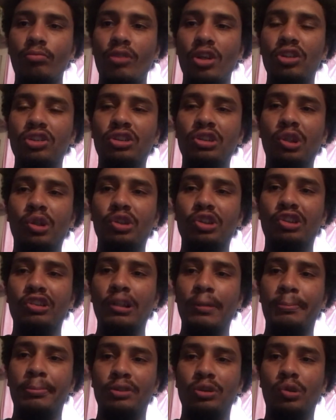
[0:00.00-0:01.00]
So
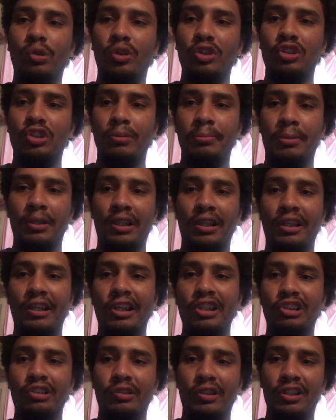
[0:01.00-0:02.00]
Tryp is going to be
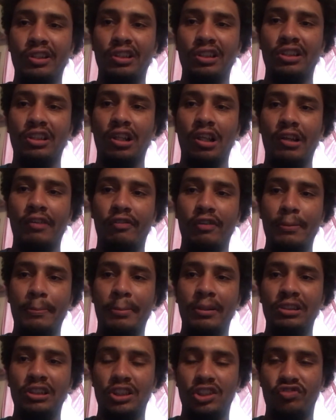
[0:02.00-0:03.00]
entering the delivery
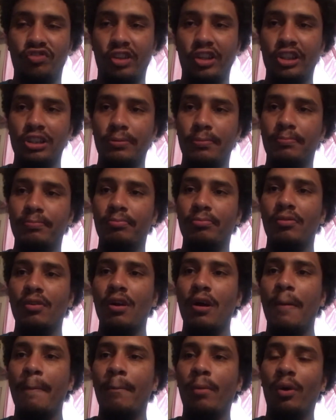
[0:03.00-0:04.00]
business first,
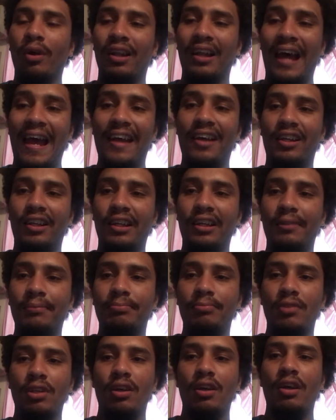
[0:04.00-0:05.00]
more likely,
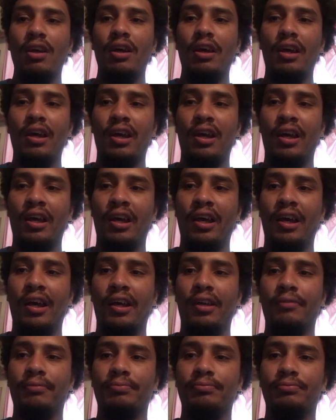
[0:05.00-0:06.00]

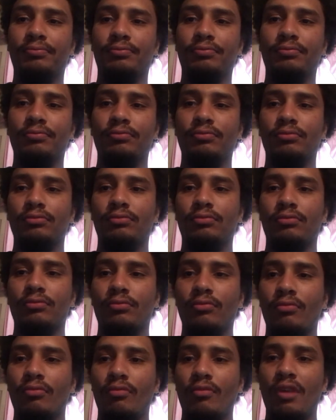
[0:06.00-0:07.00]
and
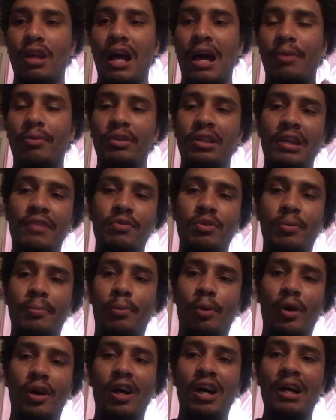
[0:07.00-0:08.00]
I will give you
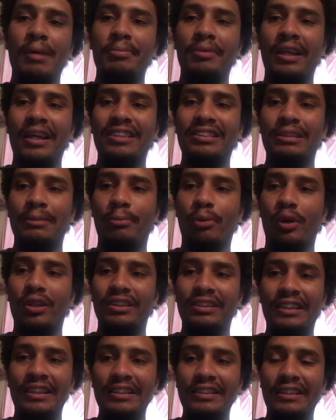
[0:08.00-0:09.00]
more updates and more
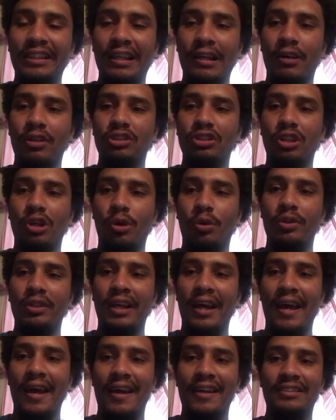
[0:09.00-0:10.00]
details on
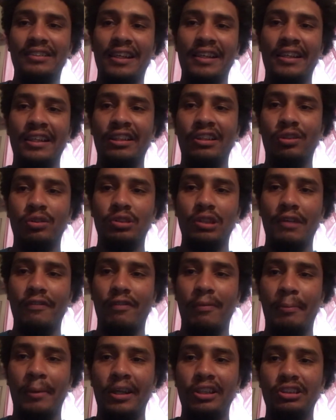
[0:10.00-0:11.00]
that as I get those
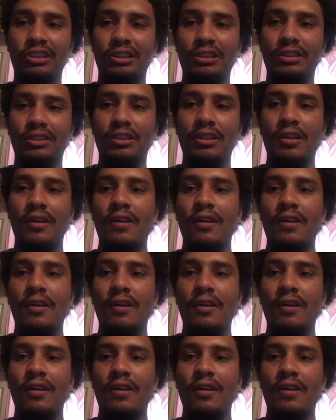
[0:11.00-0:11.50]
informations.